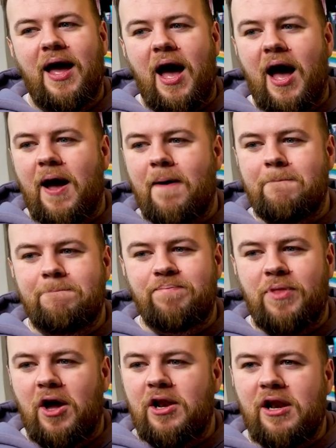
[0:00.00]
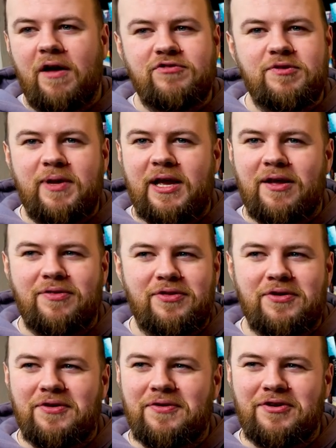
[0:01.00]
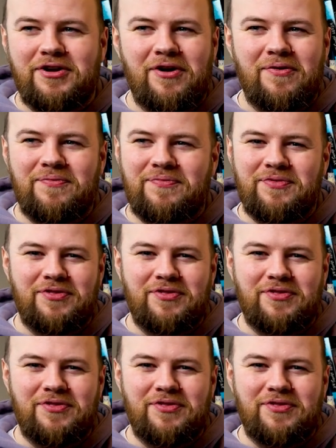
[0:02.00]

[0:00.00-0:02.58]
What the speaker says: I'd love to be at the, you know,